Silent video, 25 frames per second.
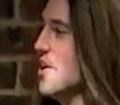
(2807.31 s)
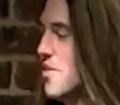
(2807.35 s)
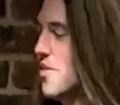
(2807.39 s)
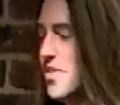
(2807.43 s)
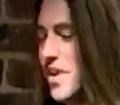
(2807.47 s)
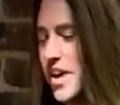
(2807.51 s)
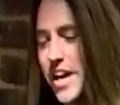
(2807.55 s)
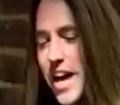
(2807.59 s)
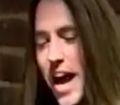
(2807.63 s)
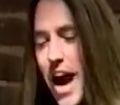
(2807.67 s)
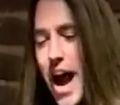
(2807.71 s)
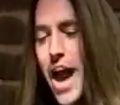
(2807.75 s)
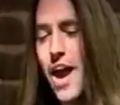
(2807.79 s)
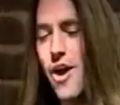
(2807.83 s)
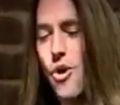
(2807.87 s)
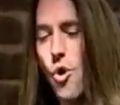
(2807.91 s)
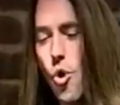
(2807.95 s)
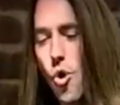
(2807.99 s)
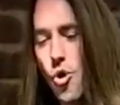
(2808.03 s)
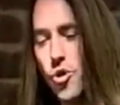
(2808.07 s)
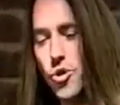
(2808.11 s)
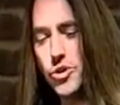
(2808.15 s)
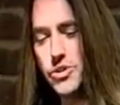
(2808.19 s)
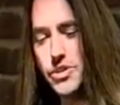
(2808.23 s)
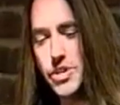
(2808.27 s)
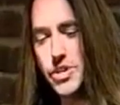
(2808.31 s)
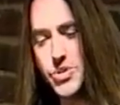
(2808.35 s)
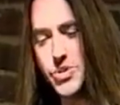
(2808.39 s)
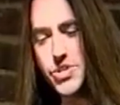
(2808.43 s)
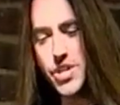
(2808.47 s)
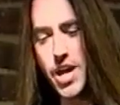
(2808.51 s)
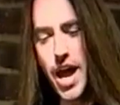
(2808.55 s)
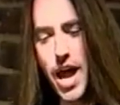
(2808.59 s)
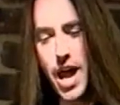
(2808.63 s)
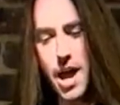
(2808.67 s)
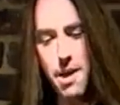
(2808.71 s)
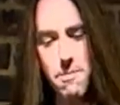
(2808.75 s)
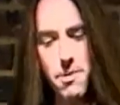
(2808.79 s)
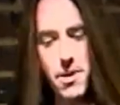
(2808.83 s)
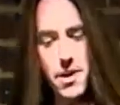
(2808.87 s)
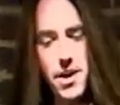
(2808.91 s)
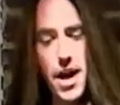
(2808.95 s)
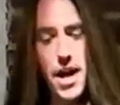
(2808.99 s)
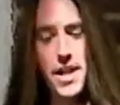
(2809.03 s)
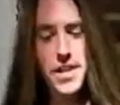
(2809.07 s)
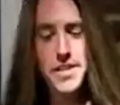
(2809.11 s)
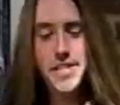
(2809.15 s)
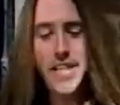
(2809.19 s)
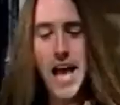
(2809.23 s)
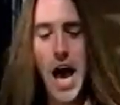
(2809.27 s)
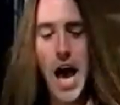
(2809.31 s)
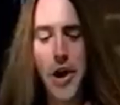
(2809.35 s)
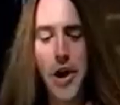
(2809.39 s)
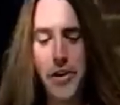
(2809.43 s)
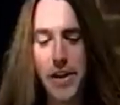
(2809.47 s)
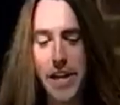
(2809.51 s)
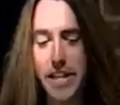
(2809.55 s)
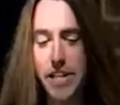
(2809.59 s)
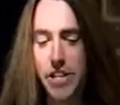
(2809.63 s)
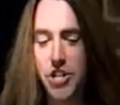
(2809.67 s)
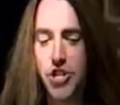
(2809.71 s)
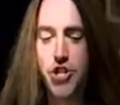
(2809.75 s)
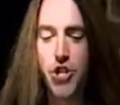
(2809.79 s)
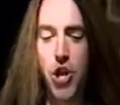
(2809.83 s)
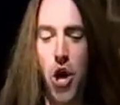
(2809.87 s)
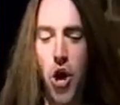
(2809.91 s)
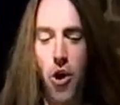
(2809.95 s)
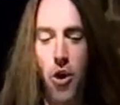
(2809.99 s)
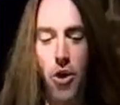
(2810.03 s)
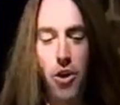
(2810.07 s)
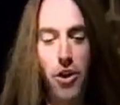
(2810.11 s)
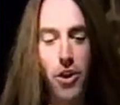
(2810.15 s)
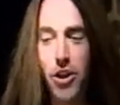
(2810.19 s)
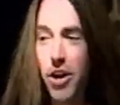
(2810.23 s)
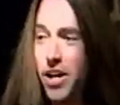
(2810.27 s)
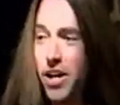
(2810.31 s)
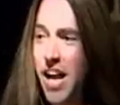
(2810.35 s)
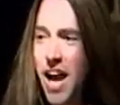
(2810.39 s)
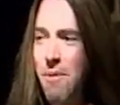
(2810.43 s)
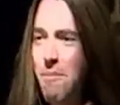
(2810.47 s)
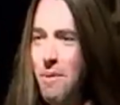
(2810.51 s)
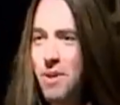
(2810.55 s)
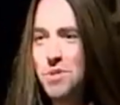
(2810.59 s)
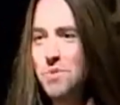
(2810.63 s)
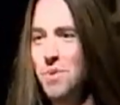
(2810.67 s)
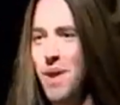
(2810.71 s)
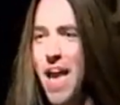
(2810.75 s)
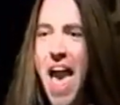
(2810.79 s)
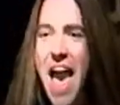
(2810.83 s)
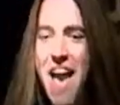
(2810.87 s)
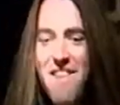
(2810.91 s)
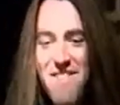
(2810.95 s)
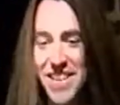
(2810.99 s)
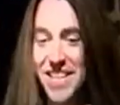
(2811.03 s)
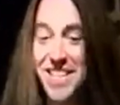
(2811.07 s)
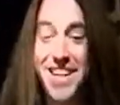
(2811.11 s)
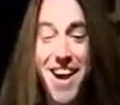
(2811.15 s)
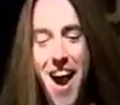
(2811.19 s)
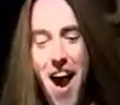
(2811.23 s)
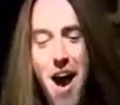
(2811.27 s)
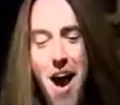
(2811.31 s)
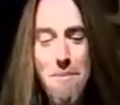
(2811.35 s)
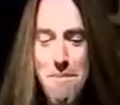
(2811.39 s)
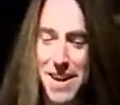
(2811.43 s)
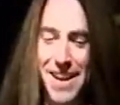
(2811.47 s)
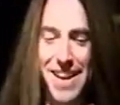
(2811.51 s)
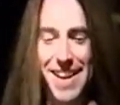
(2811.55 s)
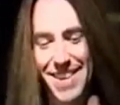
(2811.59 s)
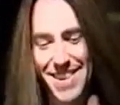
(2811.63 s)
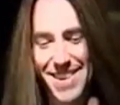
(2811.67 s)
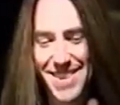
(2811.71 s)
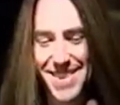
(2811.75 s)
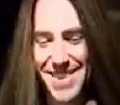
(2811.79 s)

The guy ordered the same, undoubtedly to show, look how much we have in common.